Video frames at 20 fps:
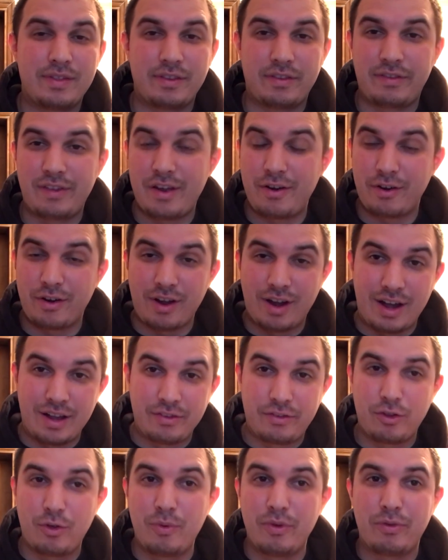the center
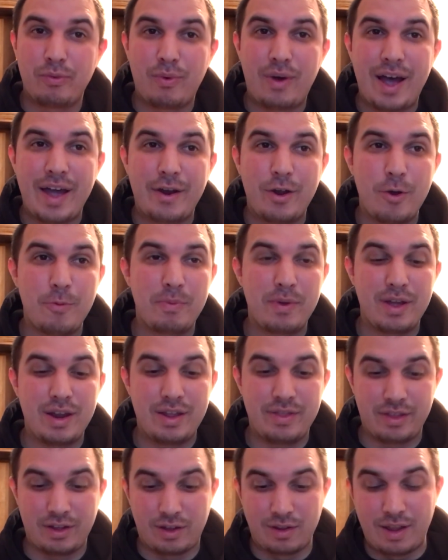console was wide open,
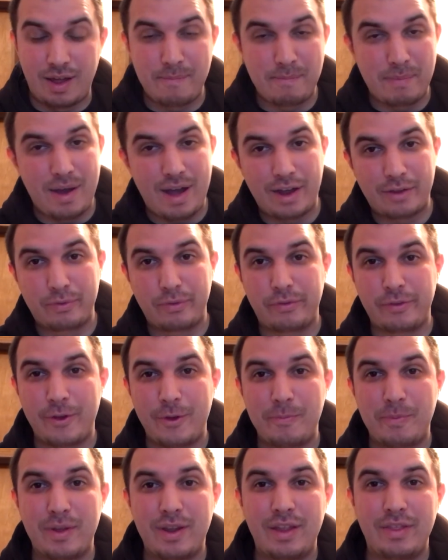and the glove box was
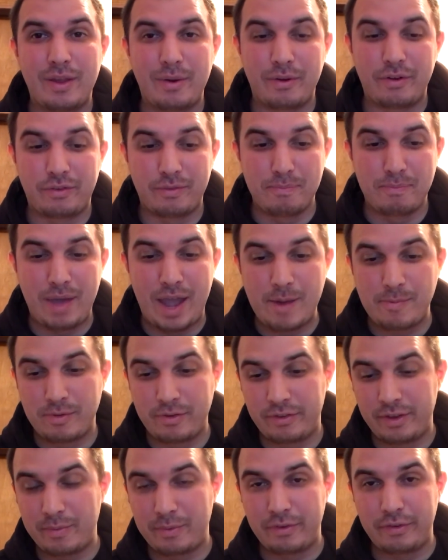open, and there were some
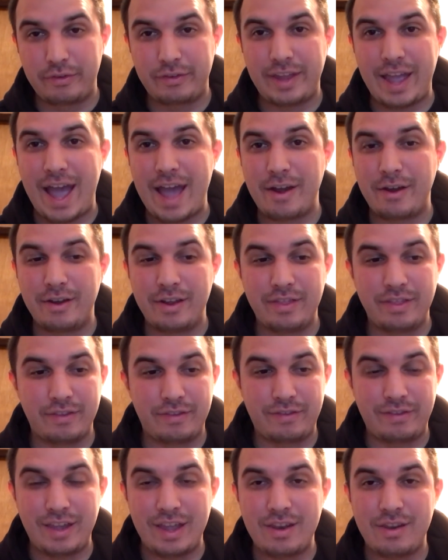papers that were scattered in the
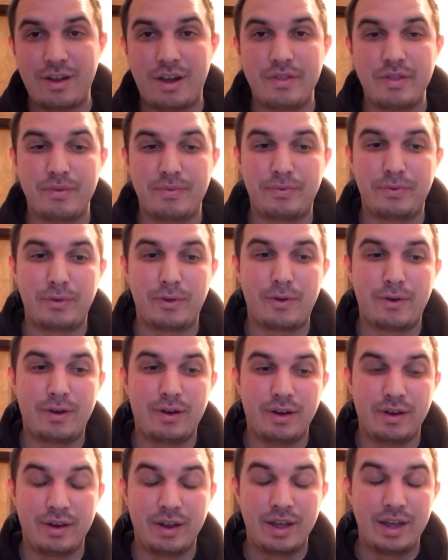seat and on the
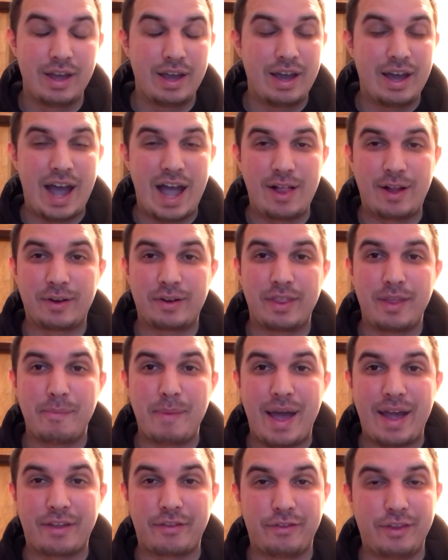floor, and I looked in the
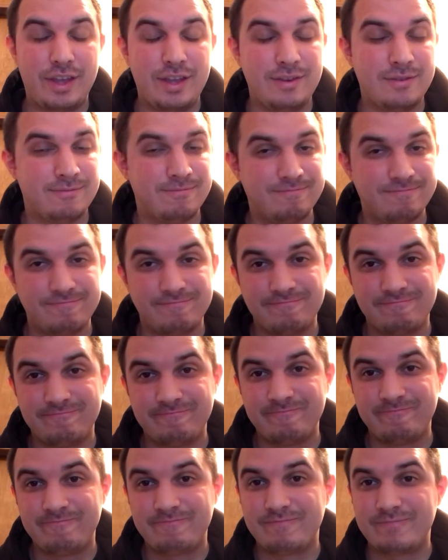back seat and
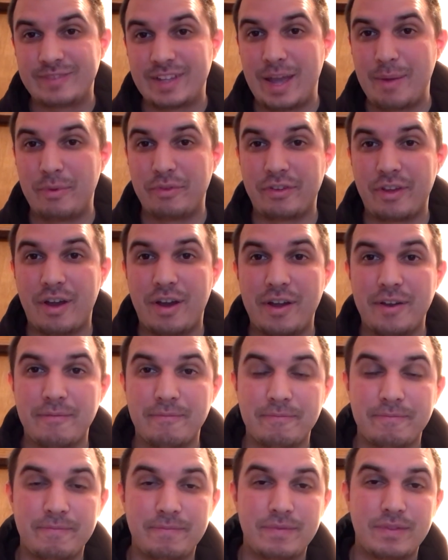it was gone.
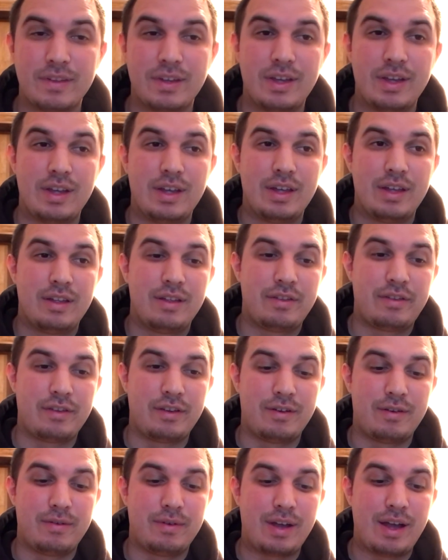
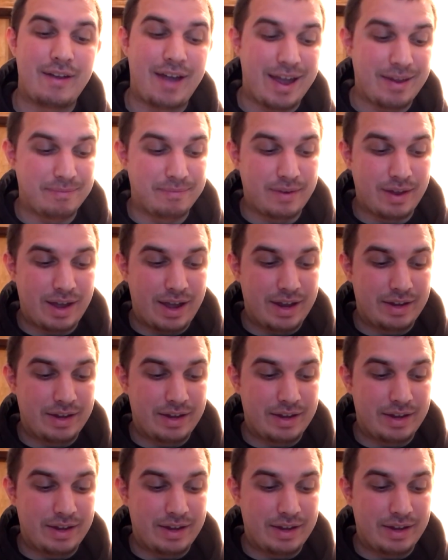So I